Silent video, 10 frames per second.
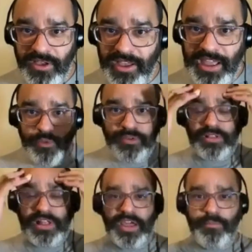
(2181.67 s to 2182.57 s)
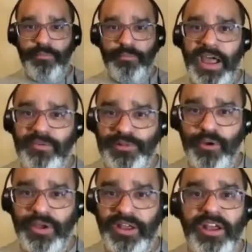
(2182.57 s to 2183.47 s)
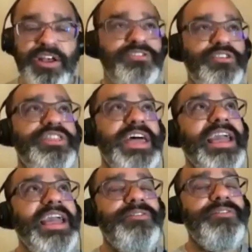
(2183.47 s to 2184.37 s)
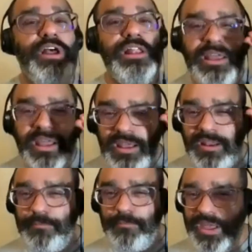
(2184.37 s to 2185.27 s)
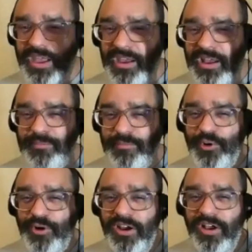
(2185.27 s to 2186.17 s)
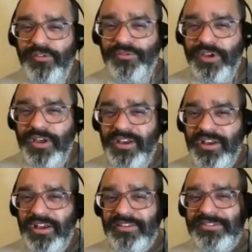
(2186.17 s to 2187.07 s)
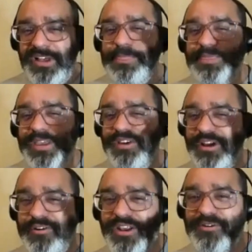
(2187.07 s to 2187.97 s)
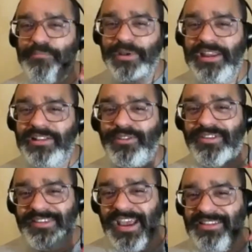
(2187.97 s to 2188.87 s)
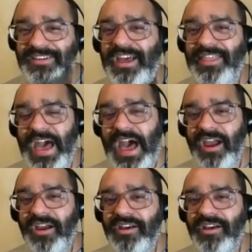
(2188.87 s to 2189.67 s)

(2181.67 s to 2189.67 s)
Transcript: It was like mind-blowing. So that gives you a little bit more of something of a credibility to this idea that